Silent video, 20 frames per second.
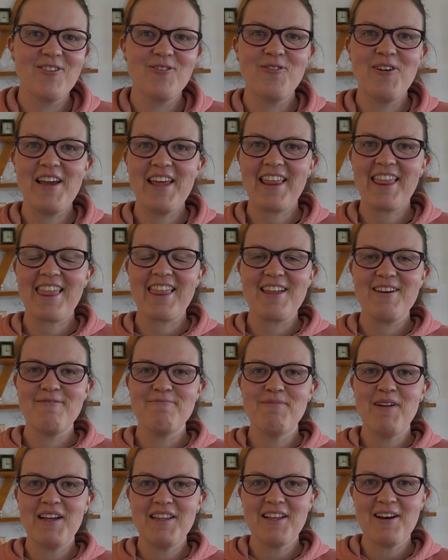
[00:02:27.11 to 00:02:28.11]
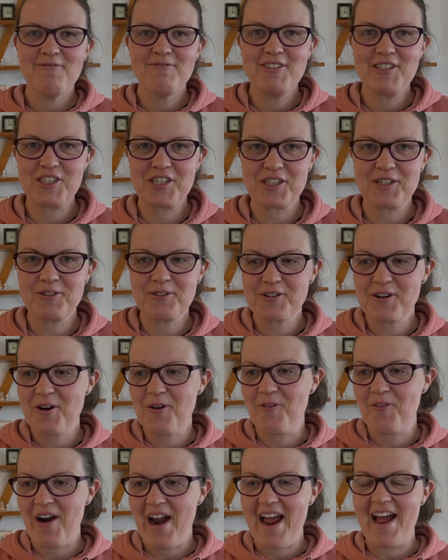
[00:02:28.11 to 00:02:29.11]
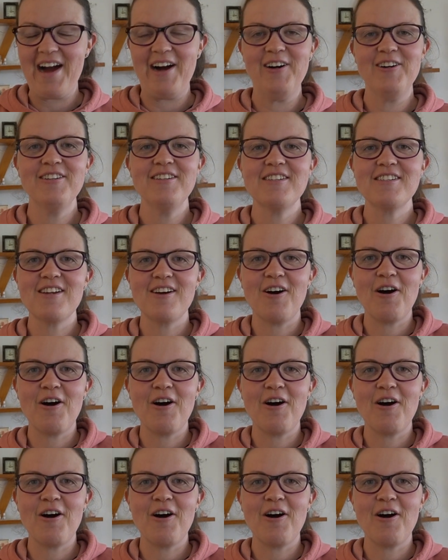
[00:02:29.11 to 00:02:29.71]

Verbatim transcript: with my lovely children around,